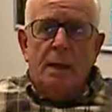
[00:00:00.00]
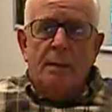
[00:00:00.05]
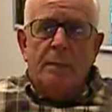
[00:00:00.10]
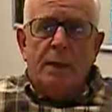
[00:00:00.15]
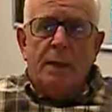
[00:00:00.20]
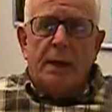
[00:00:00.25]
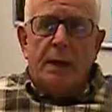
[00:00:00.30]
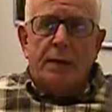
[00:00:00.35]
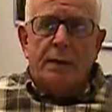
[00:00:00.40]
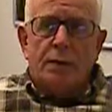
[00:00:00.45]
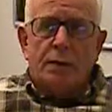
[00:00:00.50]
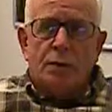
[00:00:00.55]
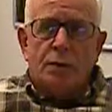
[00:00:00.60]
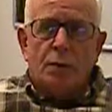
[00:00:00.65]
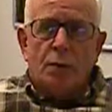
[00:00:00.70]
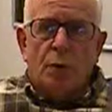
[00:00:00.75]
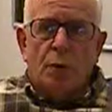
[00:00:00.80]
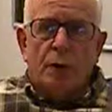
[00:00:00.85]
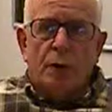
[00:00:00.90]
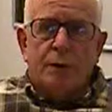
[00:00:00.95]
I've been at this
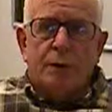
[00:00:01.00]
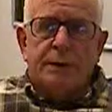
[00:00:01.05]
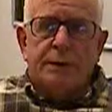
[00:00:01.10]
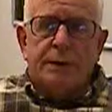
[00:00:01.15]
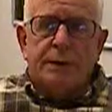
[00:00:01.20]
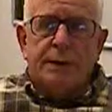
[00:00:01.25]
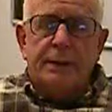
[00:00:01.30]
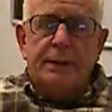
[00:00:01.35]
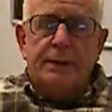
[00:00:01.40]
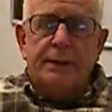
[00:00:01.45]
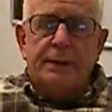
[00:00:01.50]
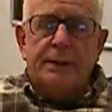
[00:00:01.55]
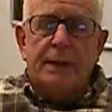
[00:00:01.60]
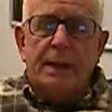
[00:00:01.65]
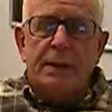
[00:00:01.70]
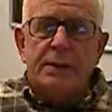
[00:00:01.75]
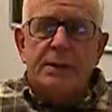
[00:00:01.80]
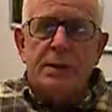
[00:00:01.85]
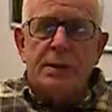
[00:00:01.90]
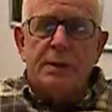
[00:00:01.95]
work since
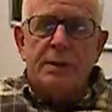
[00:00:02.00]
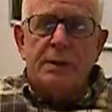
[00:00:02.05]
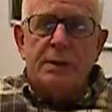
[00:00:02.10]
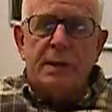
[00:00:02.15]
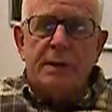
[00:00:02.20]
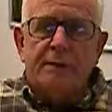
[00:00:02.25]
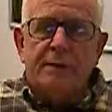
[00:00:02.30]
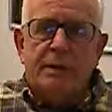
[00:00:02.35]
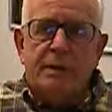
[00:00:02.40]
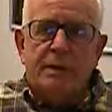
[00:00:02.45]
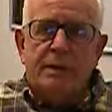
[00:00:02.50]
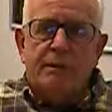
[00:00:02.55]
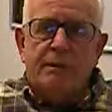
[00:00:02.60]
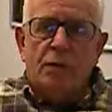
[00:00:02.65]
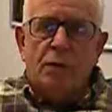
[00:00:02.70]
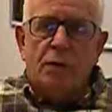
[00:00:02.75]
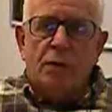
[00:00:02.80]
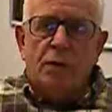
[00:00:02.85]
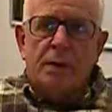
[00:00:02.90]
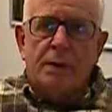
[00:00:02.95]

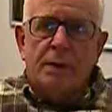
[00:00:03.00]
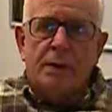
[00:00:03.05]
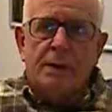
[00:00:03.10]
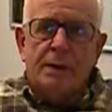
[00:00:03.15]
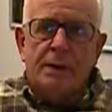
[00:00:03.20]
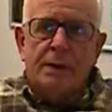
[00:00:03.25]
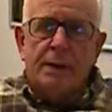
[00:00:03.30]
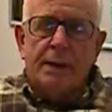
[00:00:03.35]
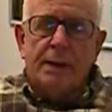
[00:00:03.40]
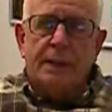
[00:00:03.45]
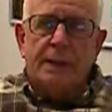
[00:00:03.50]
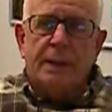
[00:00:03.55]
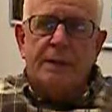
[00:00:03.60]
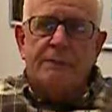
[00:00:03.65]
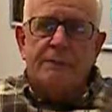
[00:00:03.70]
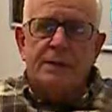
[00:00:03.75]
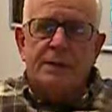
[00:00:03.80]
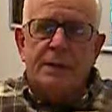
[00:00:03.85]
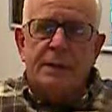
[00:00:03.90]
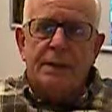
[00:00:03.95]
1974 and
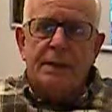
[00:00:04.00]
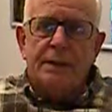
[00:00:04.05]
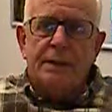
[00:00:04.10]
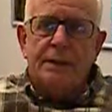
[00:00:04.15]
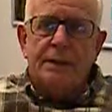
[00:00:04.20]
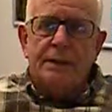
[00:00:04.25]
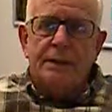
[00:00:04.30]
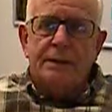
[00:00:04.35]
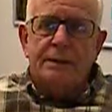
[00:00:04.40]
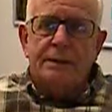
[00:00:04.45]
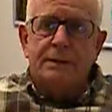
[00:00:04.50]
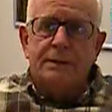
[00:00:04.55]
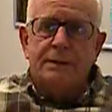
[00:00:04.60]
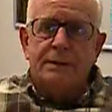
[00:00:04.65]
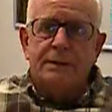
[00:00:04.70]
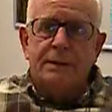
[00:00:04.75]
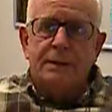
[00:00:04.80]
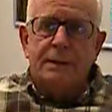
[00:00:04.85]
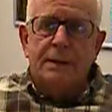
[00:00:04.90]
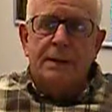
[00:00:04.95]
I've seen uh,
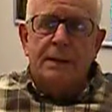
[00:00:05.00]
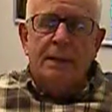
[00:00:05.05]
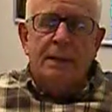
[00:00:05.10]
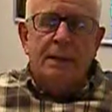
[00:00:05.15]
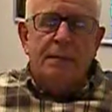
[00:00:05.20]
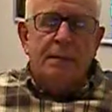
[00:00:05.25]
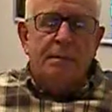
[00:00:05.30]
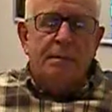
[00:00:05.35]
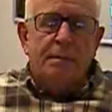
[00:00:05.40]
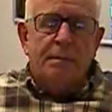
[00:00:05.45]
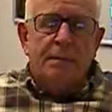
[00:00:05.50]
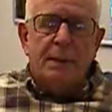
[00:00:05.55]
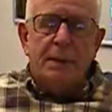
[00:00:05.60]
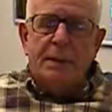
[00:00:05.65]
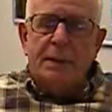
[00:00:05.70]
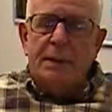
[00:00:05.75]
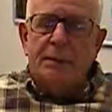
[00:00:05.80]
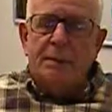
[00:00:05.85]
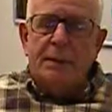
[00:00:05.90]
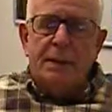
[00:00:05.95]

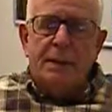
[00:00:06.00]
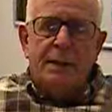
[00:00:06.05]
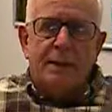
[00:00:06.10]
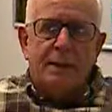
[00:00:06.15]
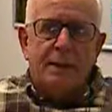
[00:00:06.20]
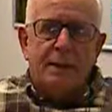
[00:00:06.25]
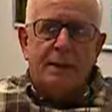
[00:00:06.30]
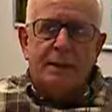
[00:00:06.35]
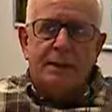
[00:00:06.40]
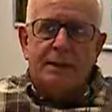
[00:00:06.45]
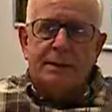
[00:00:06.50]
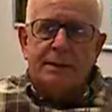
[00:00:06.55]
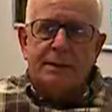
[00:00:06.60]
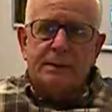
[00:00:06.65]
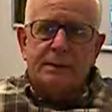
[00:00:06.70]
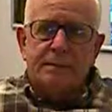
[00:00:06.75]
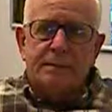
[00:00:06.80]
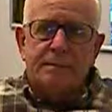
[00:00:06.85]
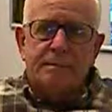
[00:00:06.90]
many, many things.